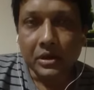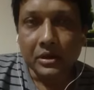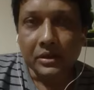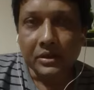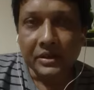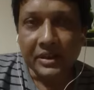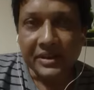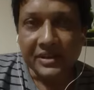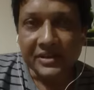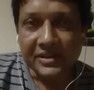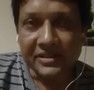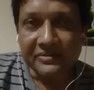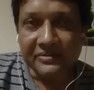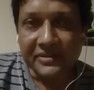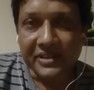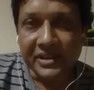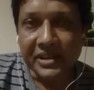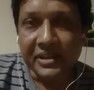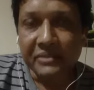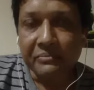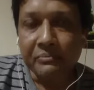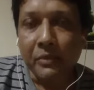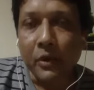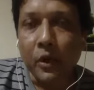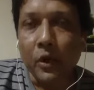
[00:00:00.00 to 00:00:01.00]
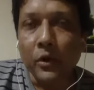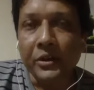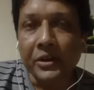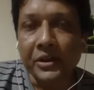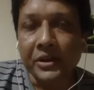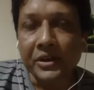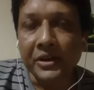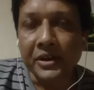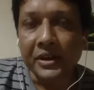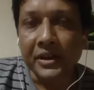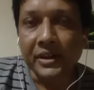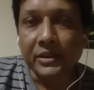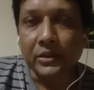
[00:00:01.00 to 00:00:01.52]
that is a very
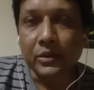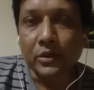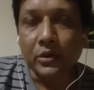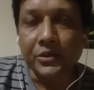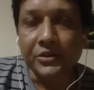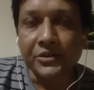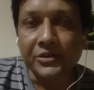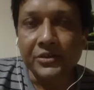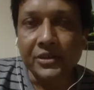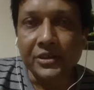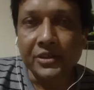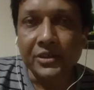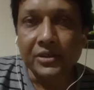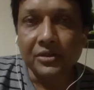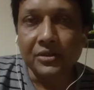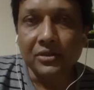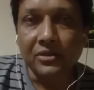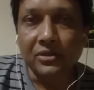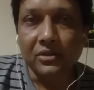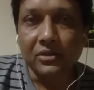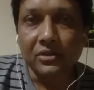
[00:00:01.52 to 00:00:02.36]
important technology